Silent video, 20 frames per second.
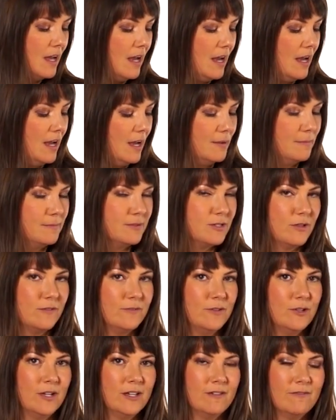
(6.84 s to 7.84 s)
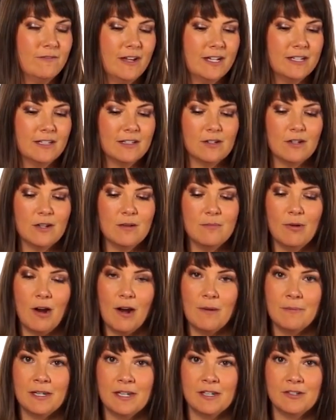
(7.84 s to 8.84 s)
So if you can find a little
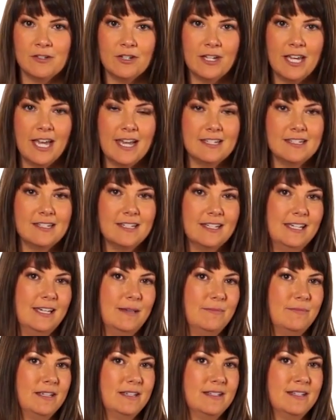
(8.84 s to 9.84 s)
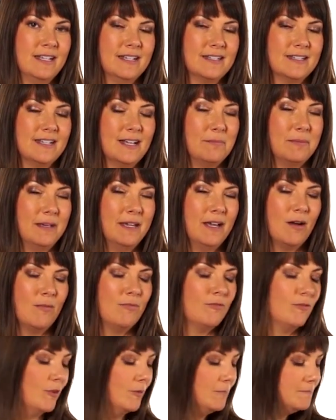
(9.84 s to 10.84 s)
compartment in your case to keep these things, that'd be
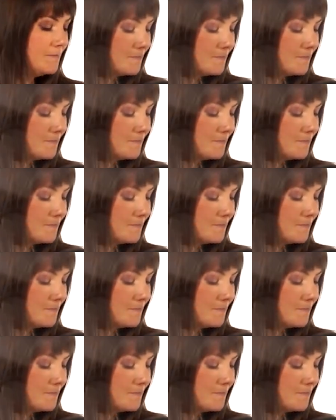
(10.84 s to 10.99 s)
helpful.